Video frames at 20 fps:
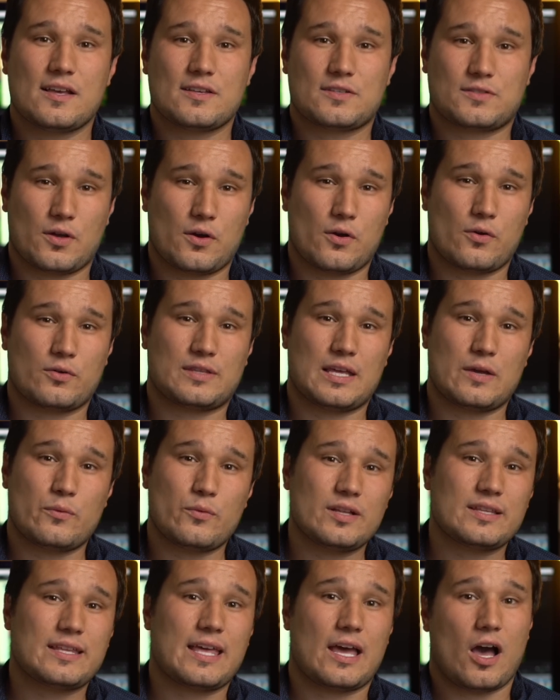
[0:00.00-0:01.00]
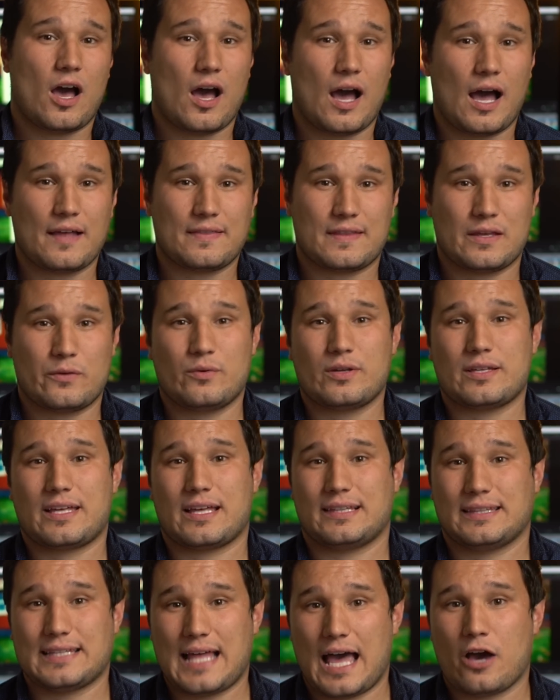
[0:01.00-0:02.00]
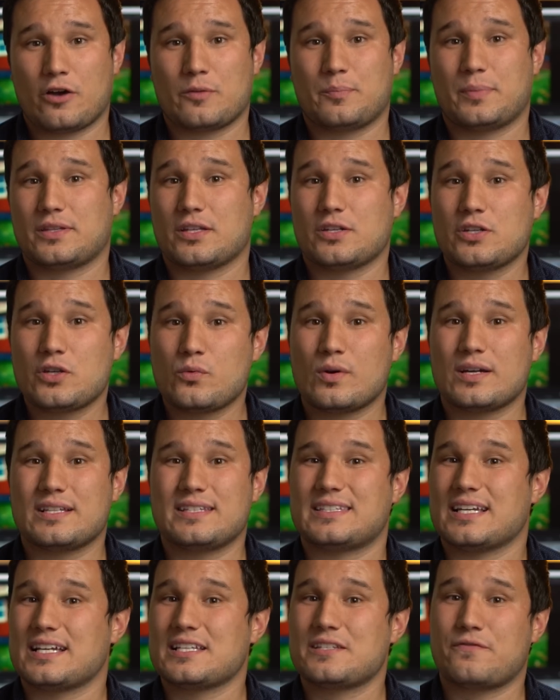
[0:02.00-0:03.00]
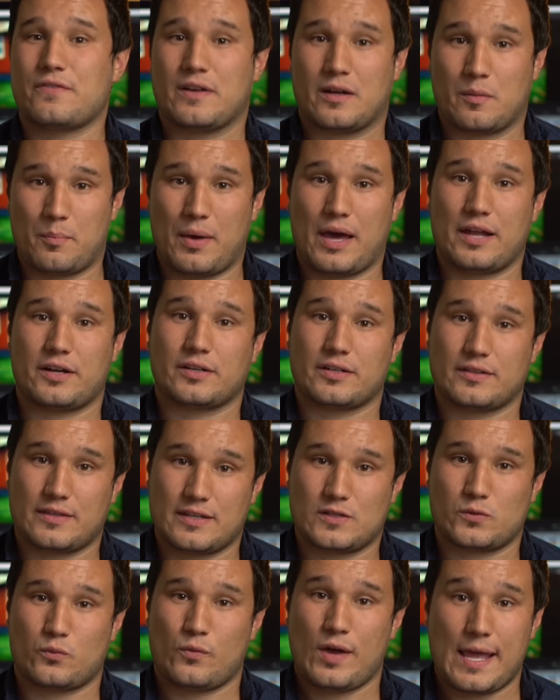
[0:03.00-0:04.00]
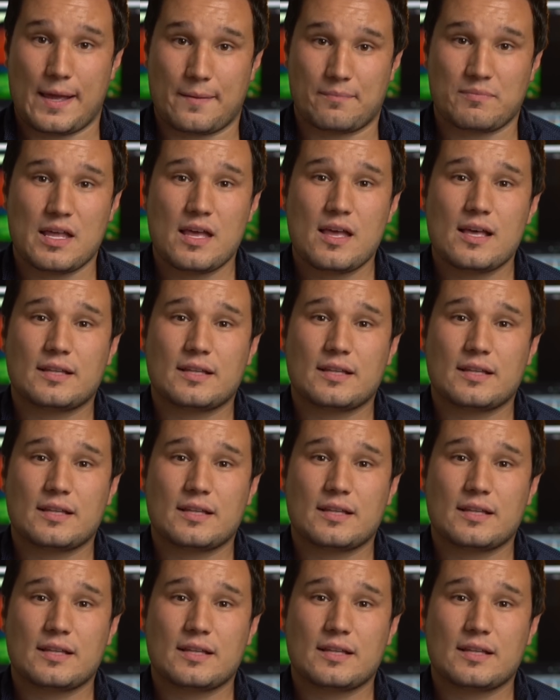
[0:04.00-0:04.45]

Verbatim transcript: So they will get hot, they will get loud, but the new one does fare better in this way.